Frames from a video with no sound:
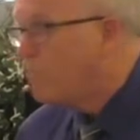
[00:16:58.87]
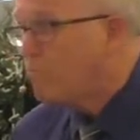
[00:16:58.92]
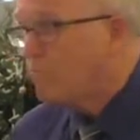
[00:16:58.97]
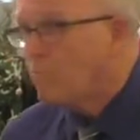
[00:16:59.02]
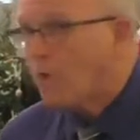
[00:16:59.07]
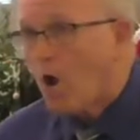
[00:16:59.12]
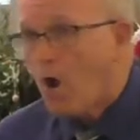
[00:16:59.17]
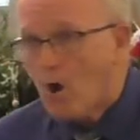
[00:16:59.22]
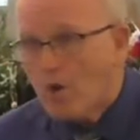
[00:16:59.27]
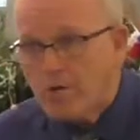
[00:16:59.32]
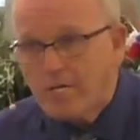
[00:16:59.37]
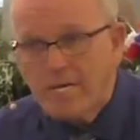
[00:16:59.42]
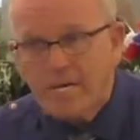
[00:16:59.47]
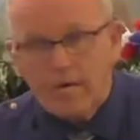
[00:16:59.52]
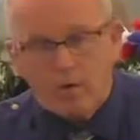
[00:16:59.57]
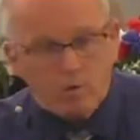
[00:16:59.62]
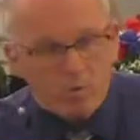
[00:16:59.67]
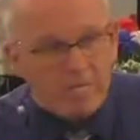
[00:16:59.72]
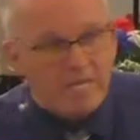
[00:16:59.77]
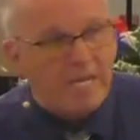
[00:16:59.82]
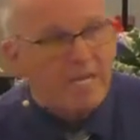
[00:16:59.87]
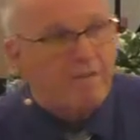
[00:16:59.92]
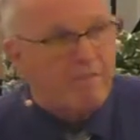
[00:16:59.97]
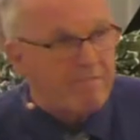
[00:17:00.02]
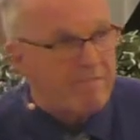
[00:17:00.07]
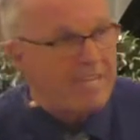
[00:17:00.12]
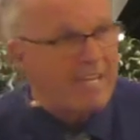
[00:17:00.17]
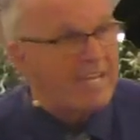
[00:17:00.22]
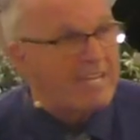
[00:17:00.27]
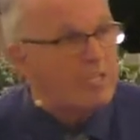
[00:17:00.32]
are guilty of
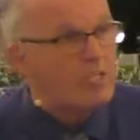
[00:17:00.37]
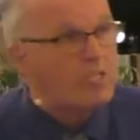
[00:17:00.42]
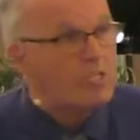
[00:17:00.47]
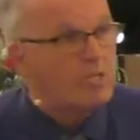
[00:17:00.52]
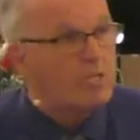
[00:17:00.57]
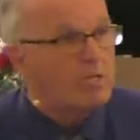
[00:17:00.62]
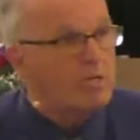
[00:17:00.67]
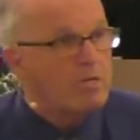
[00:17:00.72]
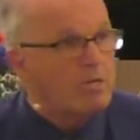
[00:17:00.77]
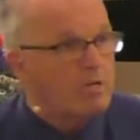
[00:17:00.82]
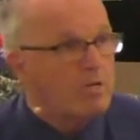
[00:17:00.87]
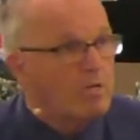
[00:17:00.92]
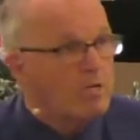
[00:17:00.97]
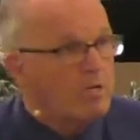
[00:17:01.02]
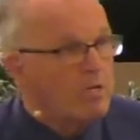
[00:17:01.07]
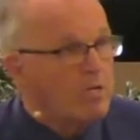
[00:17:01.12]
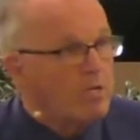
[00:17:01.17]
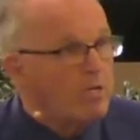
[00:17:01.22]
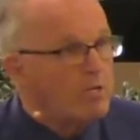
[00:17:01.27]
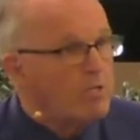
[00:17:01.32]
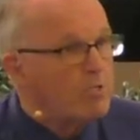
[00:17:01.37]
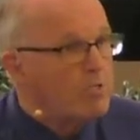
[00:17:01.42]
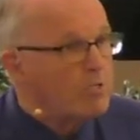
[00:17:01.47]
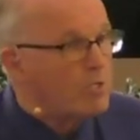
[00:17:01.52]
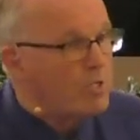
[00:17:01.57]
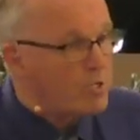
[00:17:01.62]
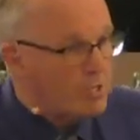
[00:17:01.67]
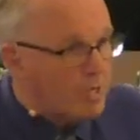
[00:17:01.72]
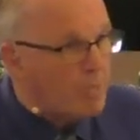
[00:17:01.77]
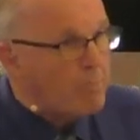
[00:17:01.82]
this
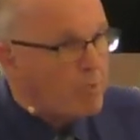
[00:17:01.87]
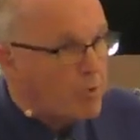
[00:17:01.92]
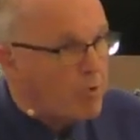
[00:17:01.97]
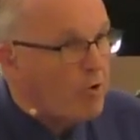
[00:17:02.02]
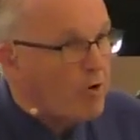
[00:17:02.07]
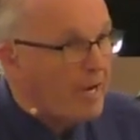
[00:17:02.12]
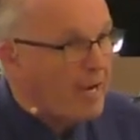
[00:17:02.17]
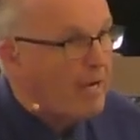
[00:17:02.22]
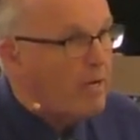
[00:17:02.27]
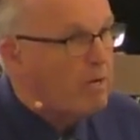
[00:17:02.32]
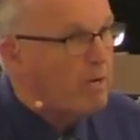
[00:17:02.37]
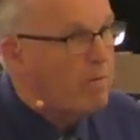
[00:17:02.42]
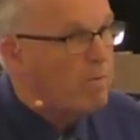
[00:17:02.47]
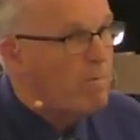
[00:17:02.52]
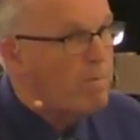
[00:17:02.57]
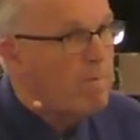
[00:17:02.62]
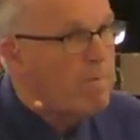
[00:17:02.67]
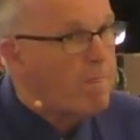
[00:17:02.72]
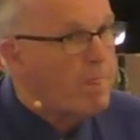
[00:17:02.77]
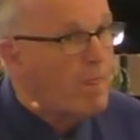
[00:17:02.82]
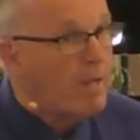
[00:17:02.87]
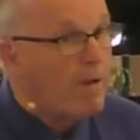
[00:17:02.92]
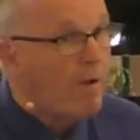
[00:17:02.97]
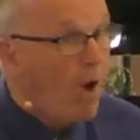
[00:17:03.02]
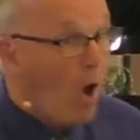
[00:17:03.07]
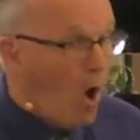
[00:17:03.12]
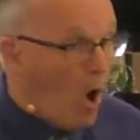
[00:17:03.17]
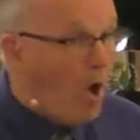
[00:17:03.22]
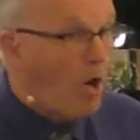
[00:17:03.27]
to some degree. All of